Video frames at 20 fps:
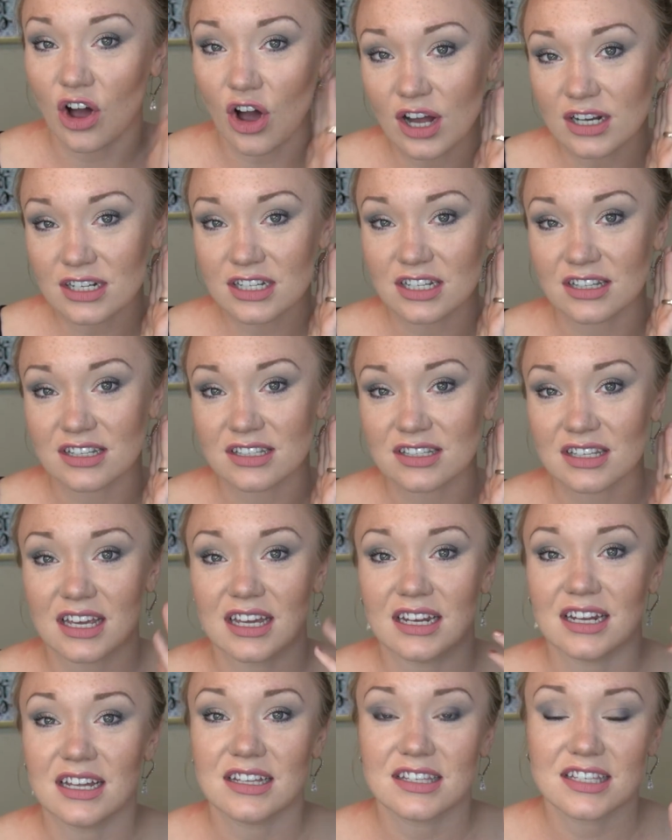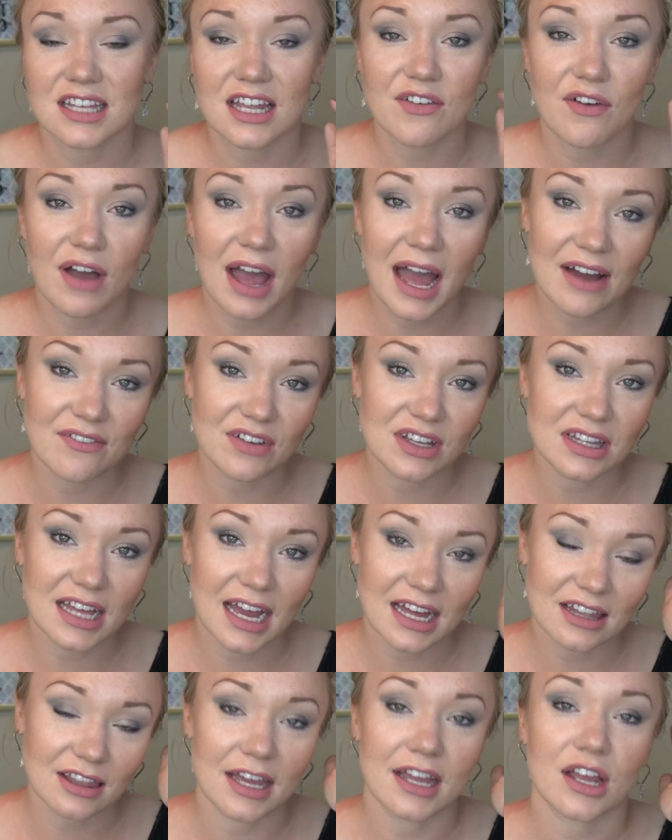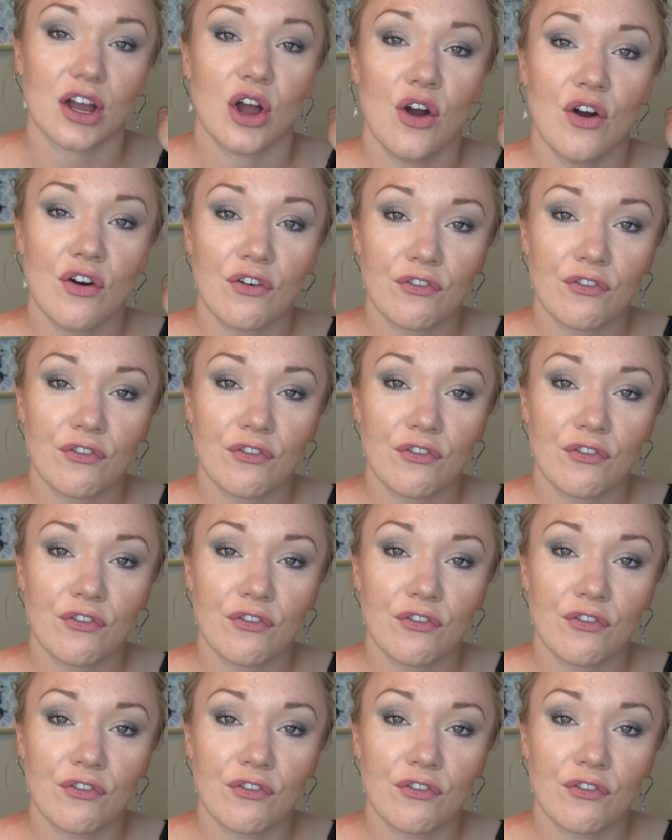onto the skin instead of having that like